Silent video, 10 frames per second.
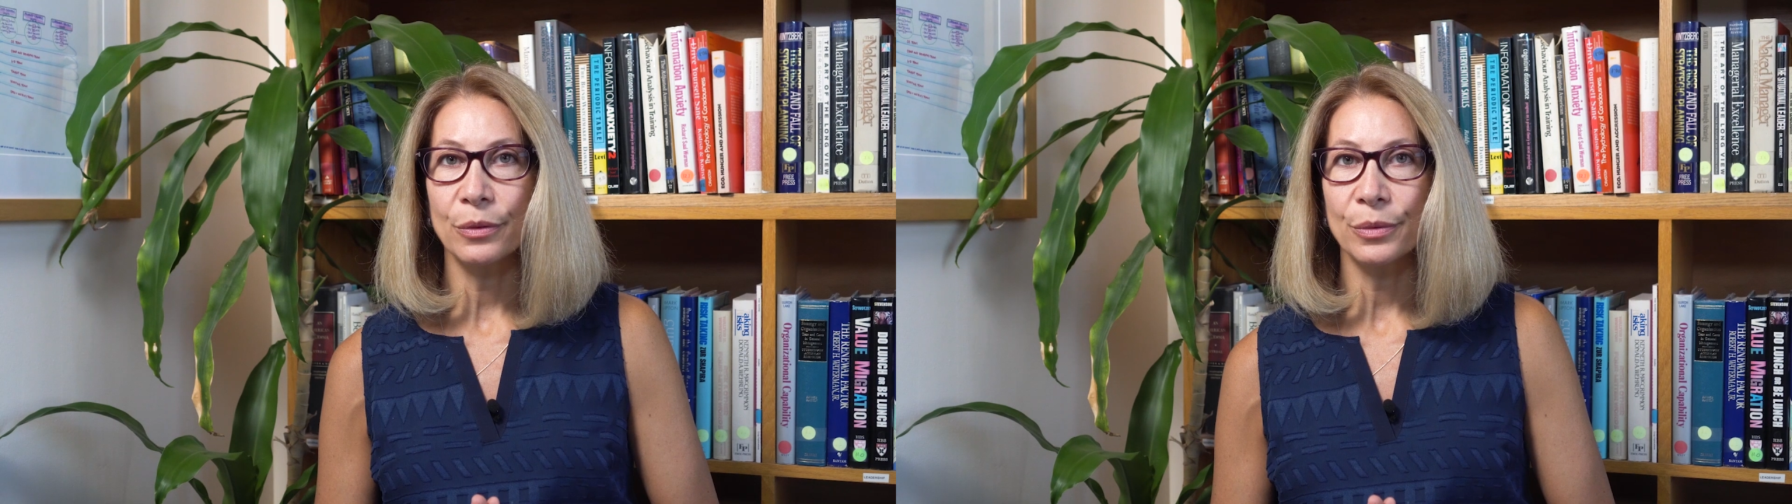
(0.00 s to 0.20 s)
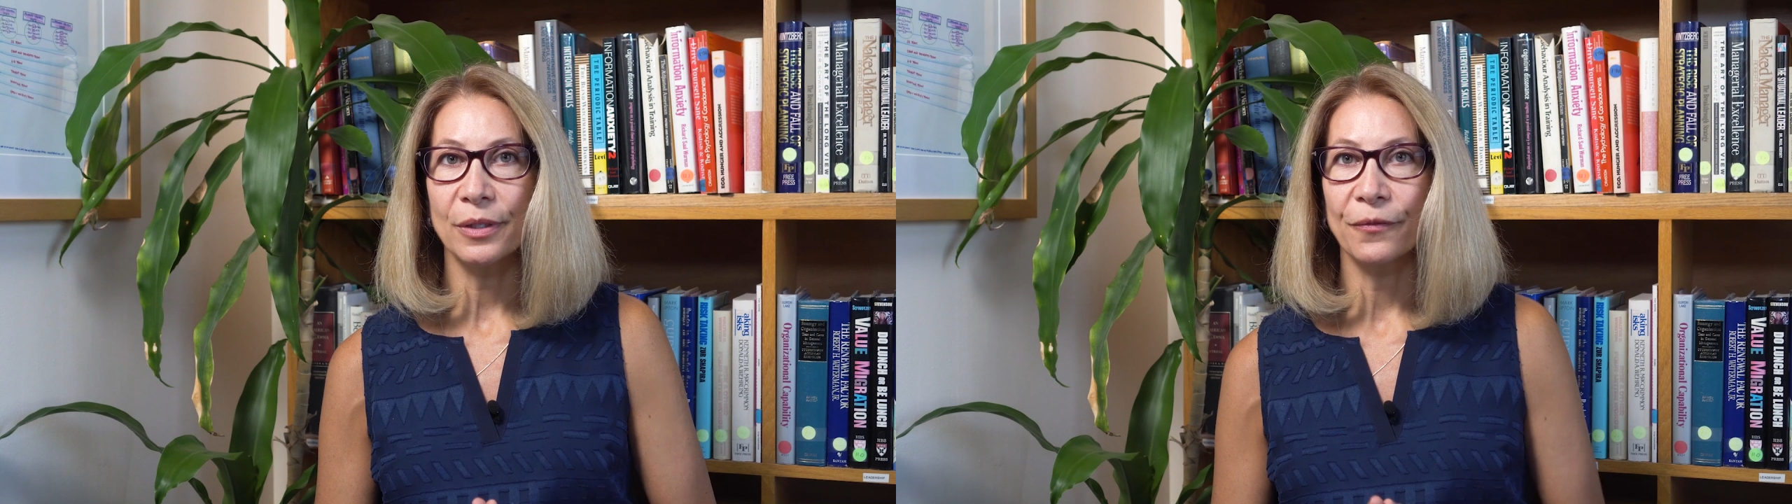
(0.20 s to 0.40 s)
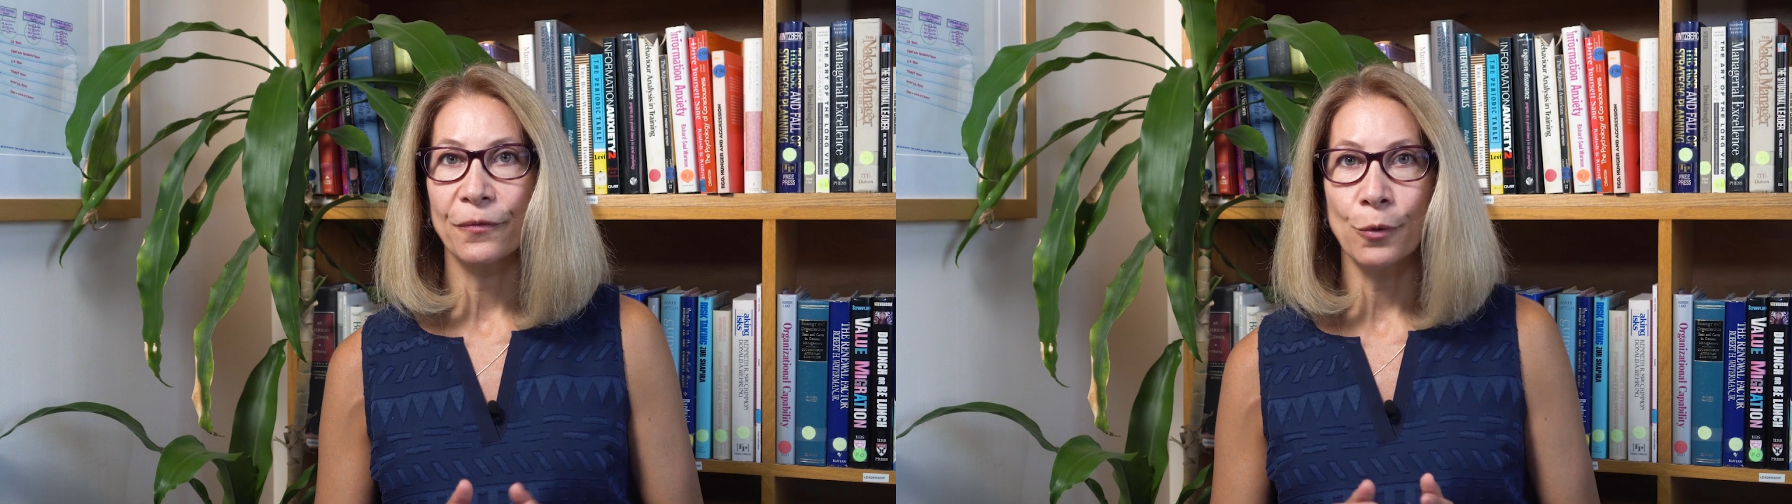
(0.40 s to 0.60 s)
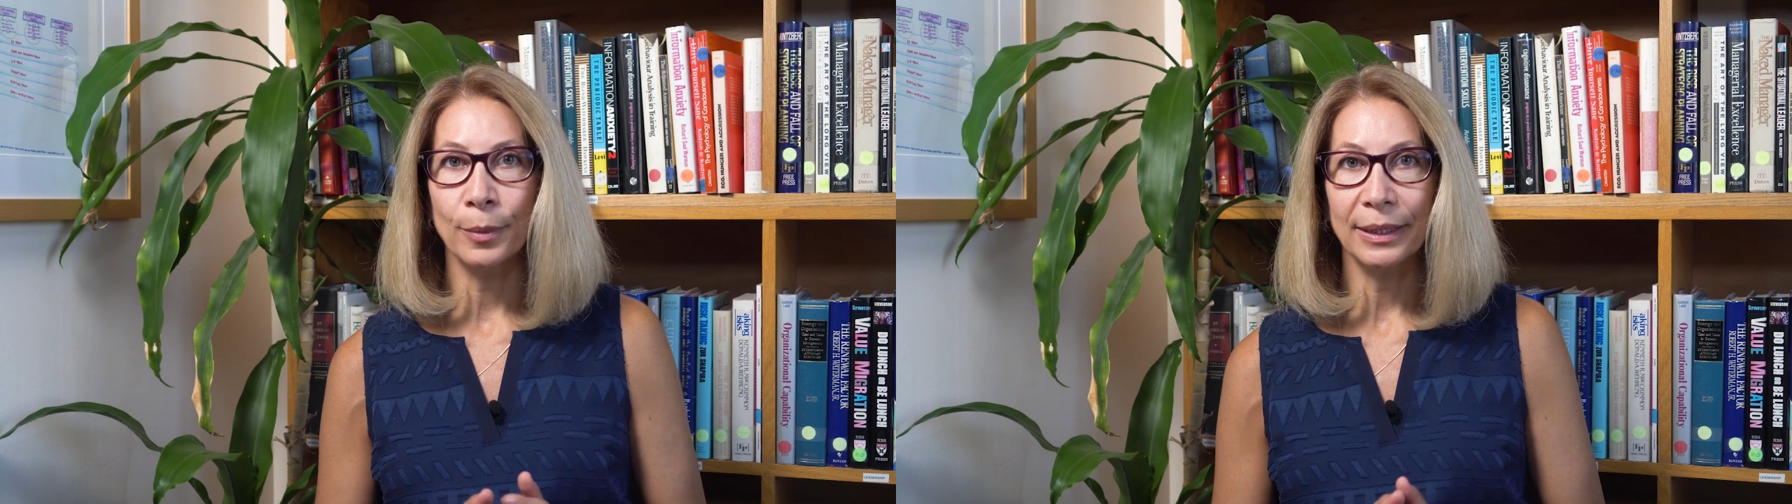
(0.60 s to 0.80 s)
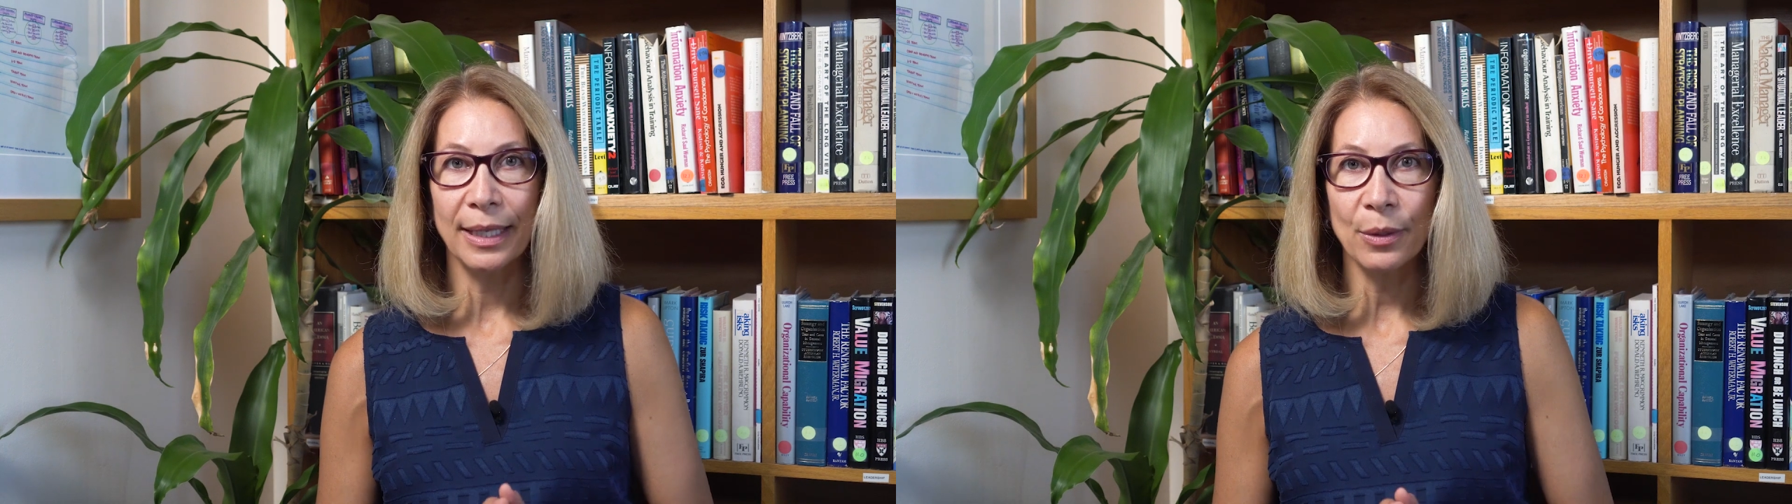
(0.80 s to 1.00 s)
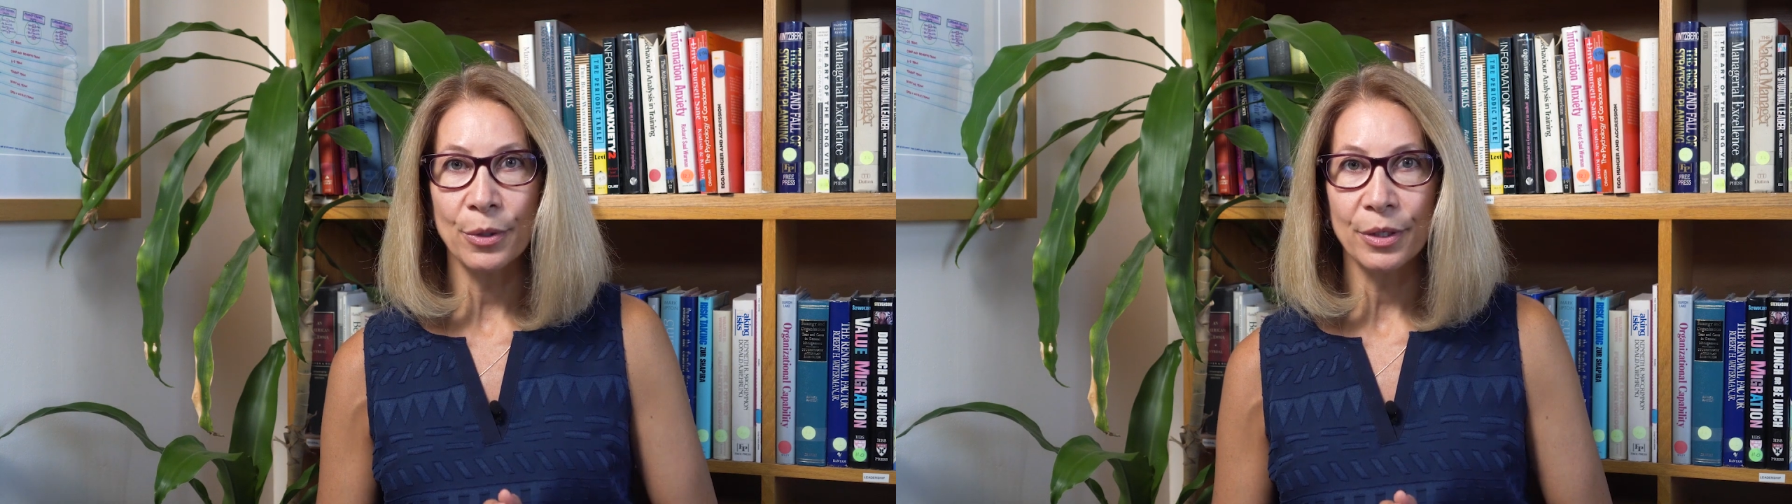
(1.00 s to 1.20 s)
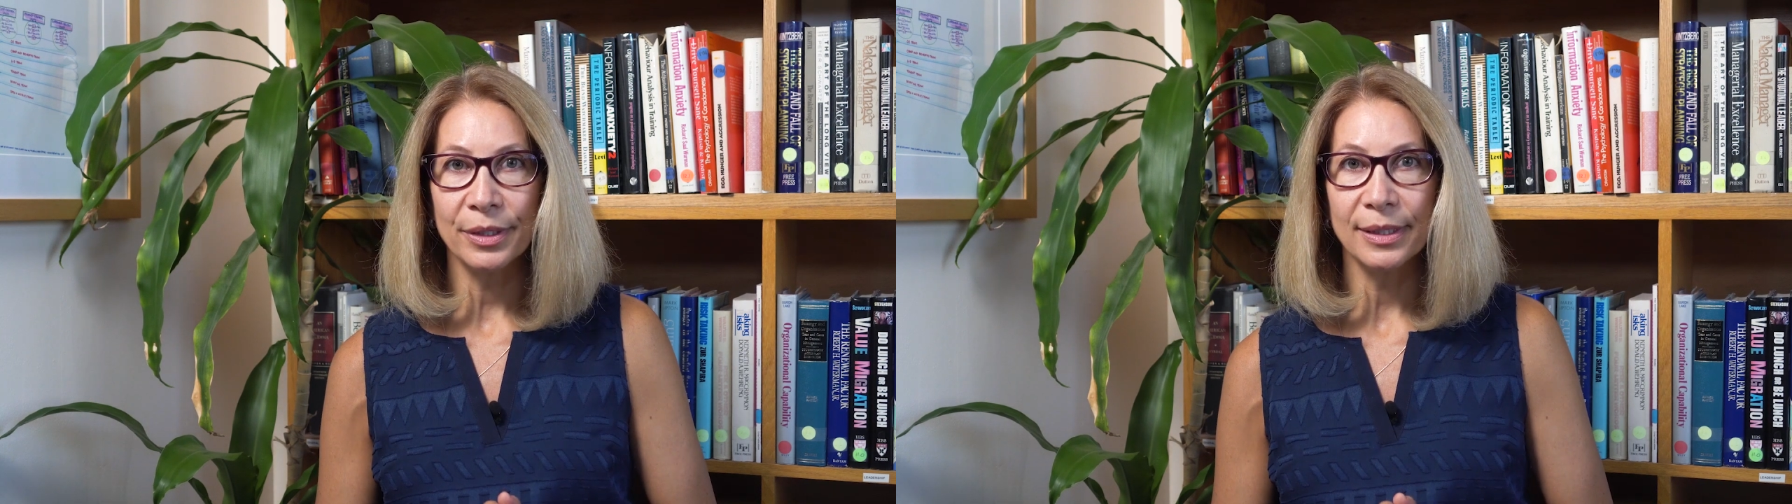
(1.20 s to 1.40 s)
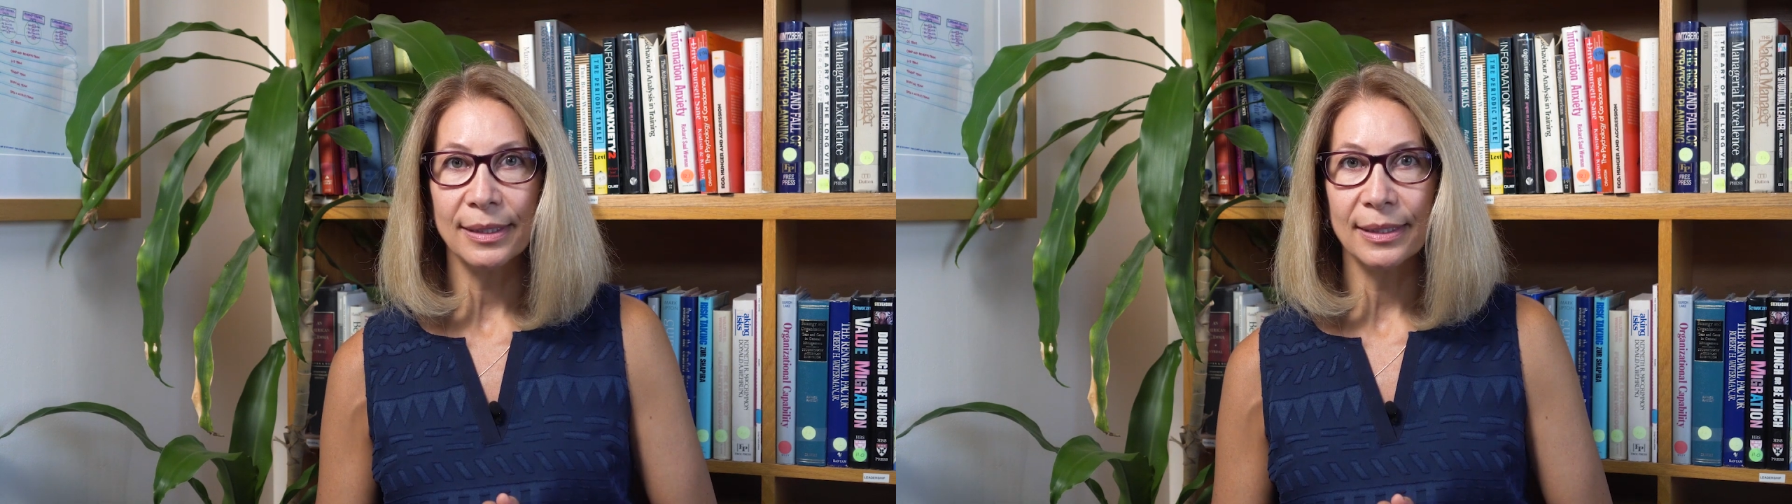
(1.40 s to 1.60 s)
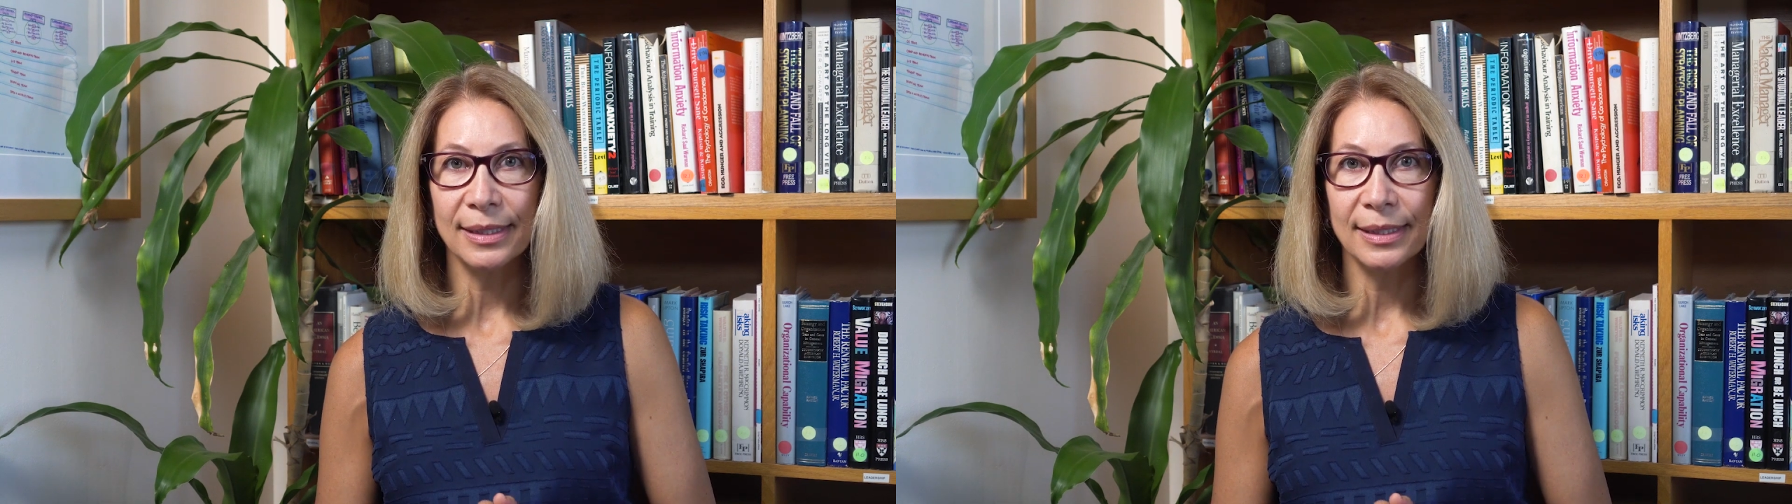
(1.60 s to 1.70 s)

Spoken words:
use of formal networks,